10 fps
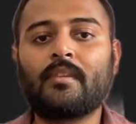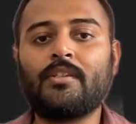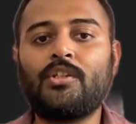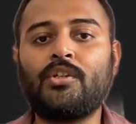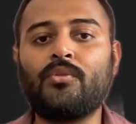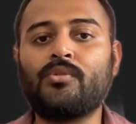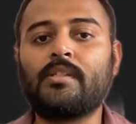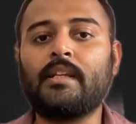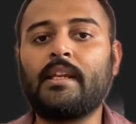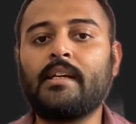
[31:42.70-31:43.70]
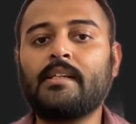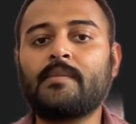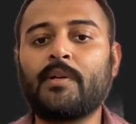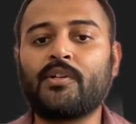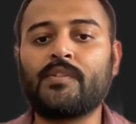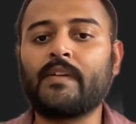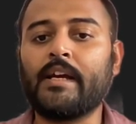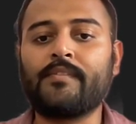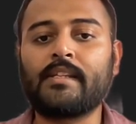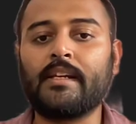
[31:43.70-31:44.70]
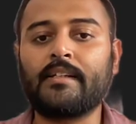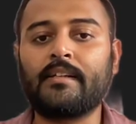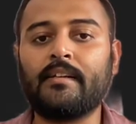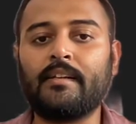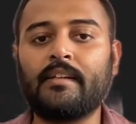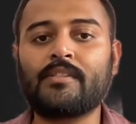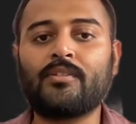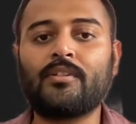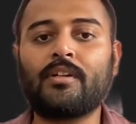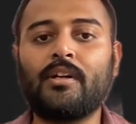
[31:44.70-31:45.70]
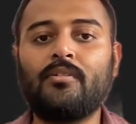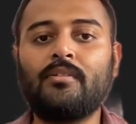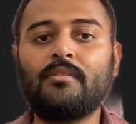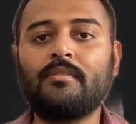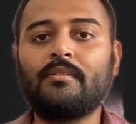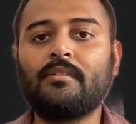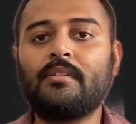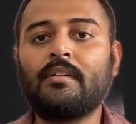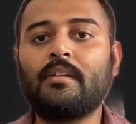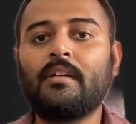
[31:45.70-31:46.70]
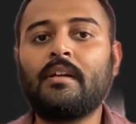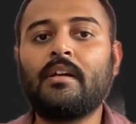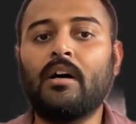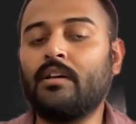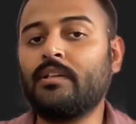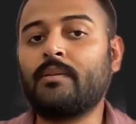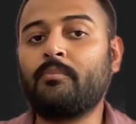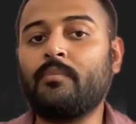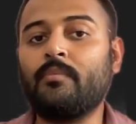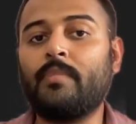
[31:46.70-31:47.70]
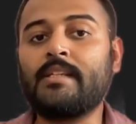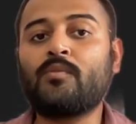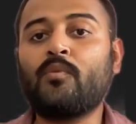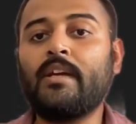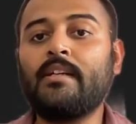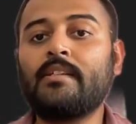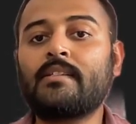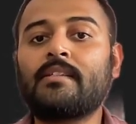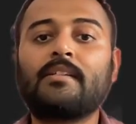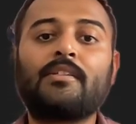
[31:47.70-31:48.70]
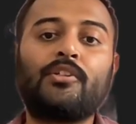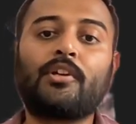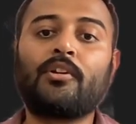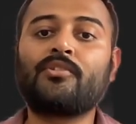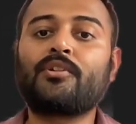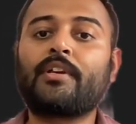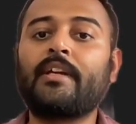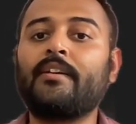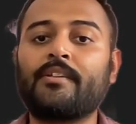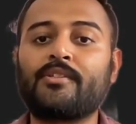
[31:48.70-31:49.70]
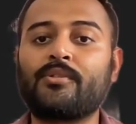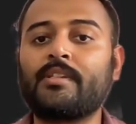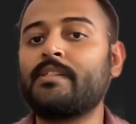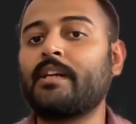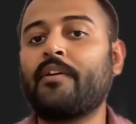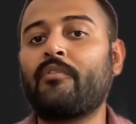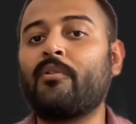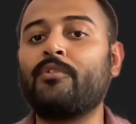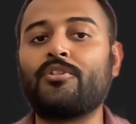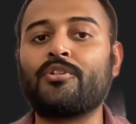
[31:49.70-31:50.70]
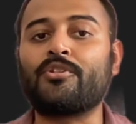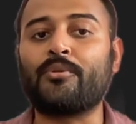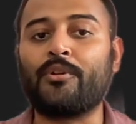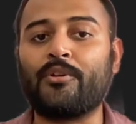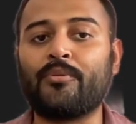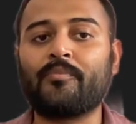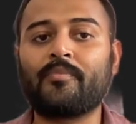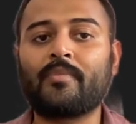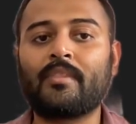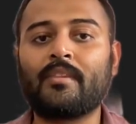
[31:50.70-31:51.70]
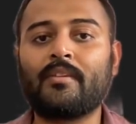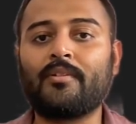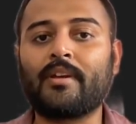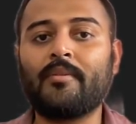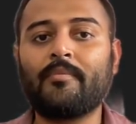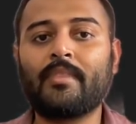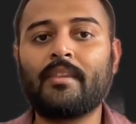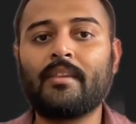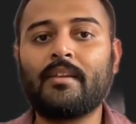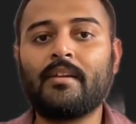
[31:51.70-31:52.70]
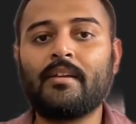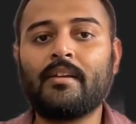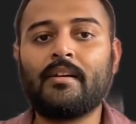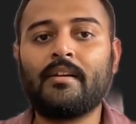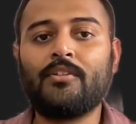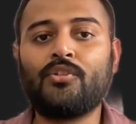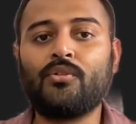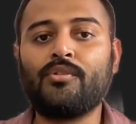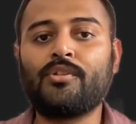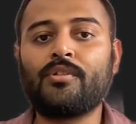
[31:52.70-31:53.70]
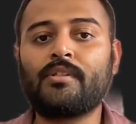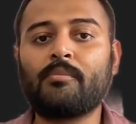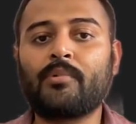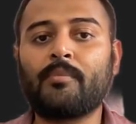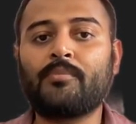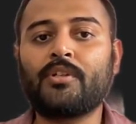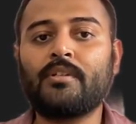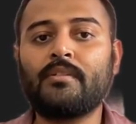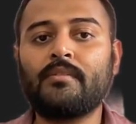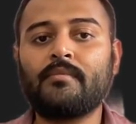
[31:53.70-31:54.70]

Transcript: choose Linux because we have selected Linux on the cloud. The best way is you can also create resources right from Visual Studio. Okay. Choose your subscription.